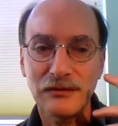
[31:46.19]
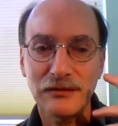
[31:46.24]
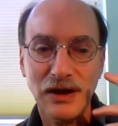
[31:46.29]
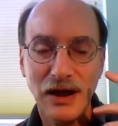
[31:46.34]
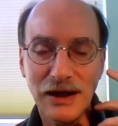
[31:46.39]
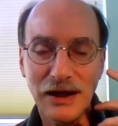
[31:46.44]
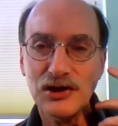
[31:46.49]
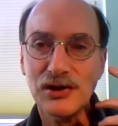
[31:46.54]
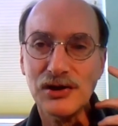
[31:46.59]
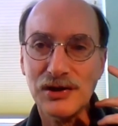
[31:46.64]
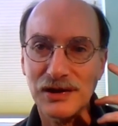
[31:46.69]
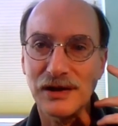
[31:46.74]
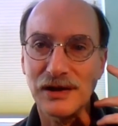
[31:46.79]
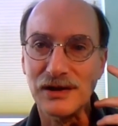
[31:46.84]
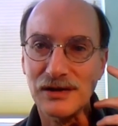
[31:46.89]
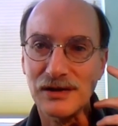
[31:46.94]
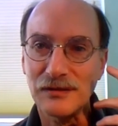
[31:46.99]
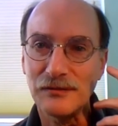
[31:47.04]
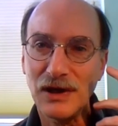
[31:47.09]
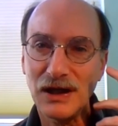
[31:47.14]

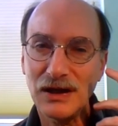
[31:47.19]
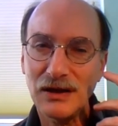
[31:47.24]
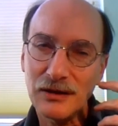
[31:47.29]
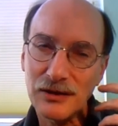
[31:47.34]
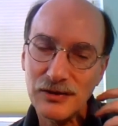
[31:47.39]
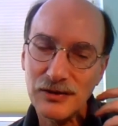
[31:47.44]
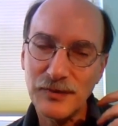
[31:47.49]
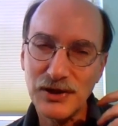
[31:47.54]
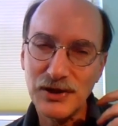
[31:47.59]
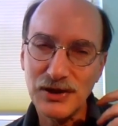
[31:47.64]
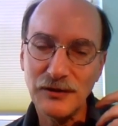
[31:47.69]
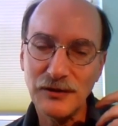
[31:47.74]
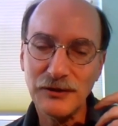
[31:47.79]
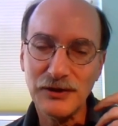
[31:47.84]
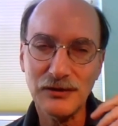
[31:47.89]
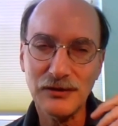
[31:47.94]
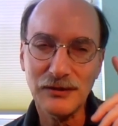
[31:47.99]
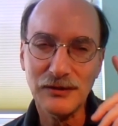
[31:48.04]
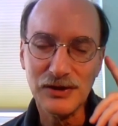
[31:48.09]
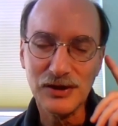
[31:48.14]
consciousness, meaning
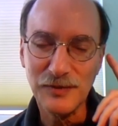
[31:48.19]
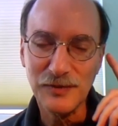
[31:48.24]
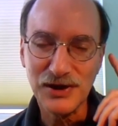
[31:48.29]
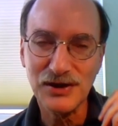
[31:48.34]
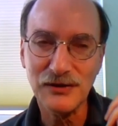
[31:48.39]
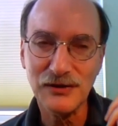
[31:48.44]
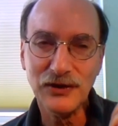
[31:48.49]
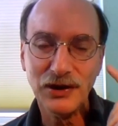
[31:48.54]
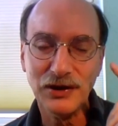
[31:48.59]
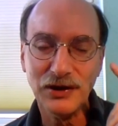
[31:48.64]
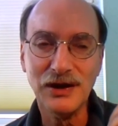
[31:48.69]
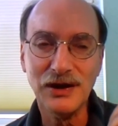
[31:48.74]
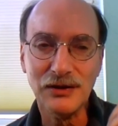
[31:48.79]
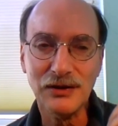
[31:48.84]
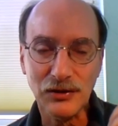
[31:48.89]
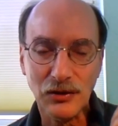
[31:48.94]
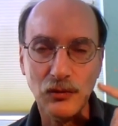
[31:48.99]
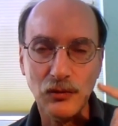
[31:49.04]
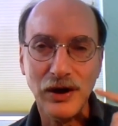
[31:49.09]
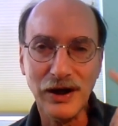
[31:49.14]
specifically
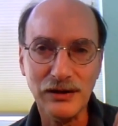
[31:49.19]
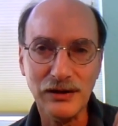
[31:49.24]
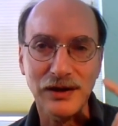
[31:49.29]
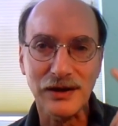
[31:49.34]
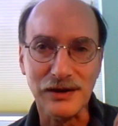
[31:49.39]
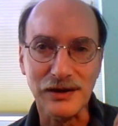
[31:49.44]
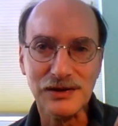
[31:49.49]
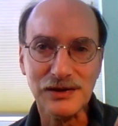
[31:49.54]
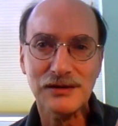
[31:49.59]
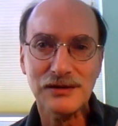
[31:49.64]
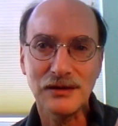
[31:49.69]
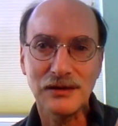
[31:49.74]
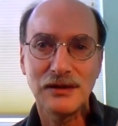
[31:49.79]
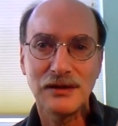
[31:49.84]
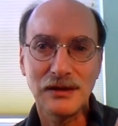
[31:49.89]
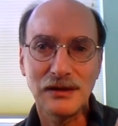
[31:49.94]
here awareness